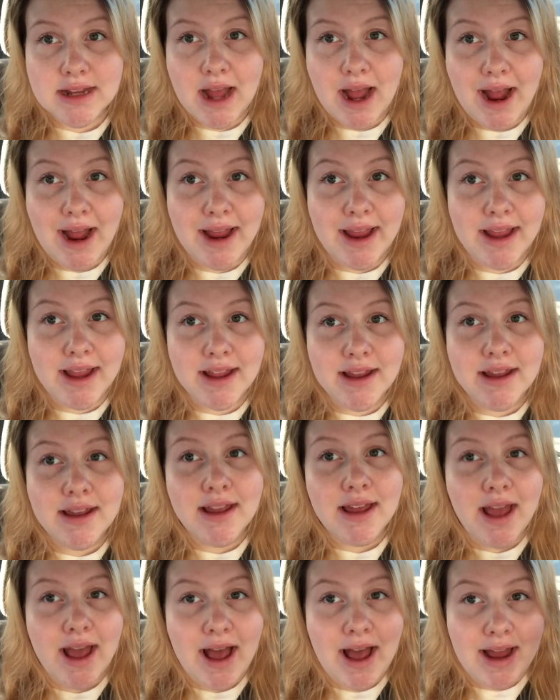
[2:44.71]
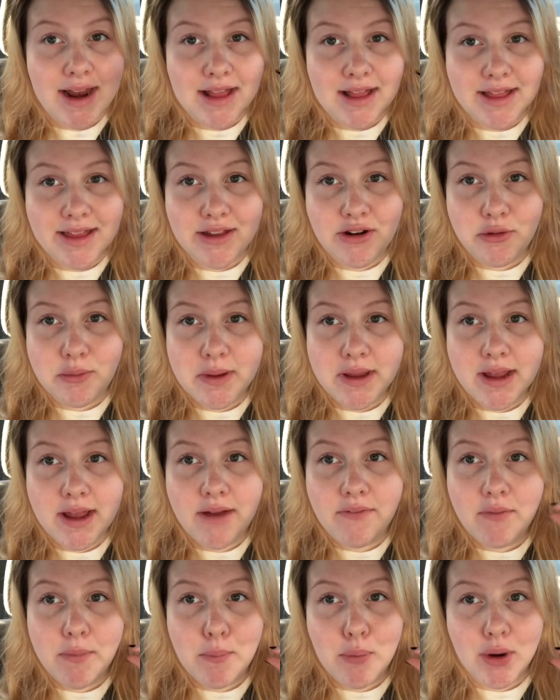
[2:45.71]
I had a little bit
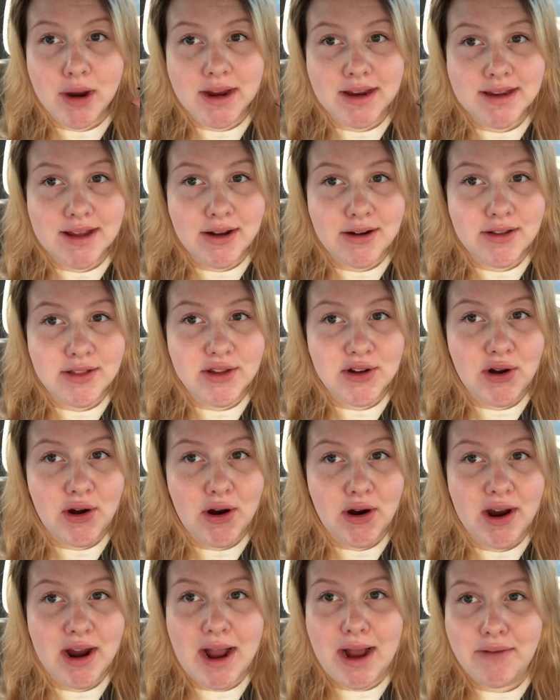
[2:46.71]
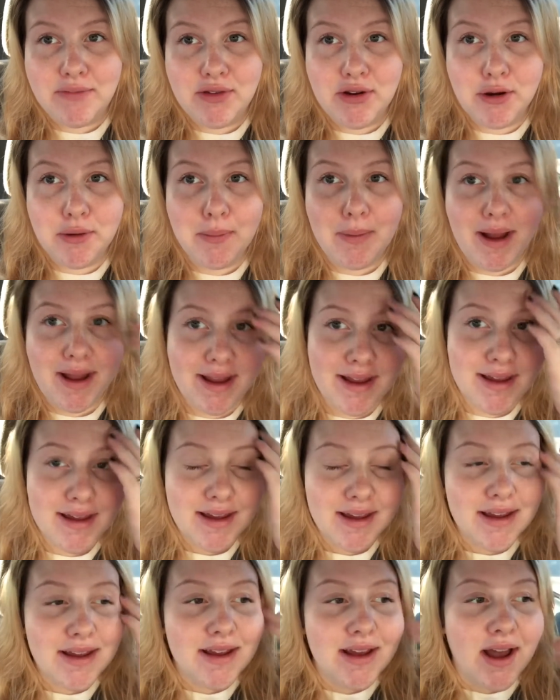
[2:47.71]
of a breakdown in the car after my
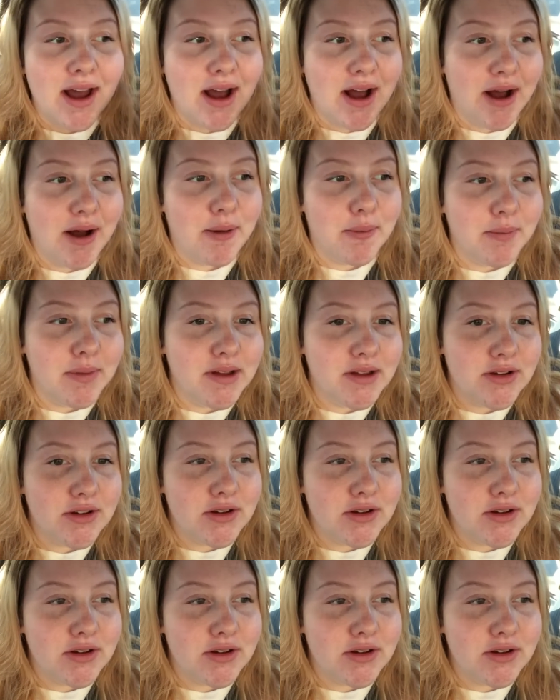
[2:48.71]
um,